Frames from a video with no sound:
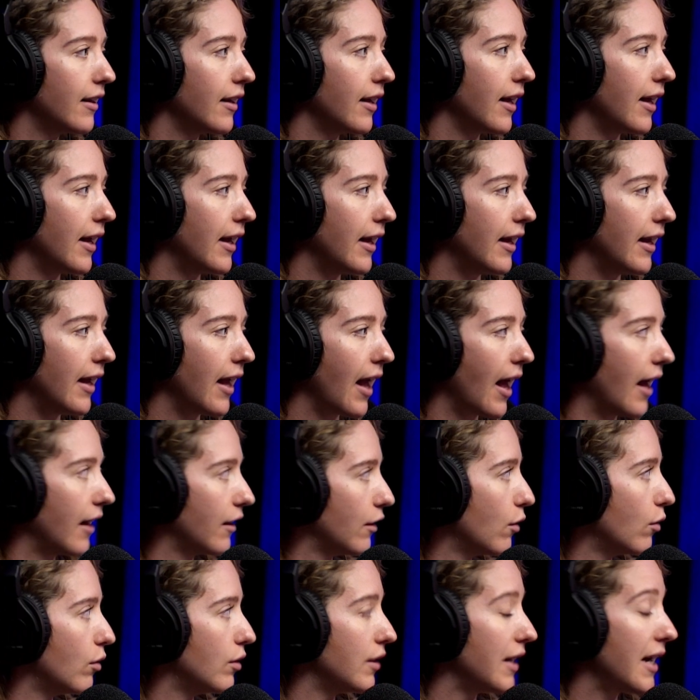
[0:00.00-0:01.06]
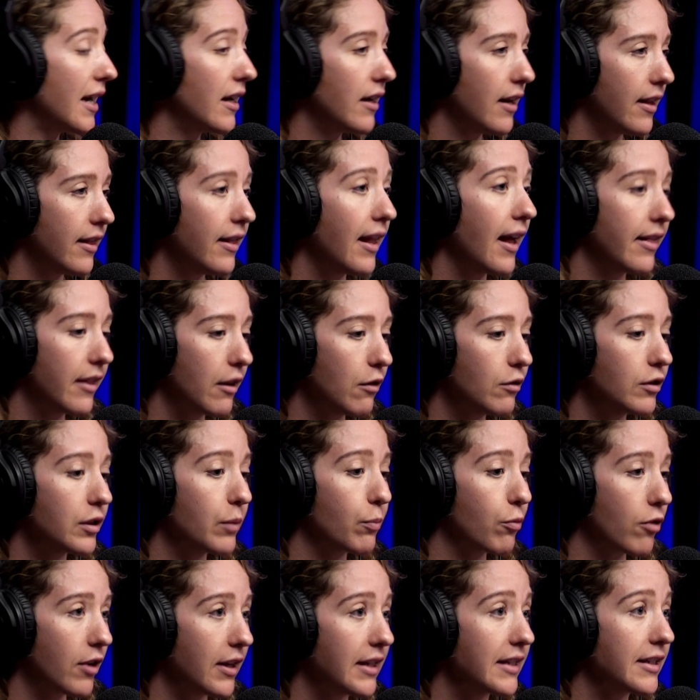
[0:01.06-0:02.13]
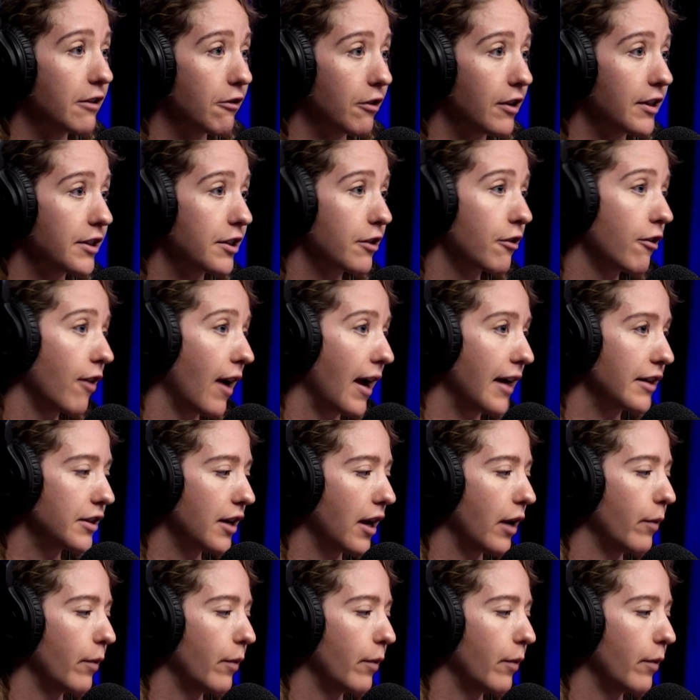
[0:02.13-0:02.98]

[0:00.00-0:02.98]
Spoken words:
he had gone down and that there was a pretty serious crash.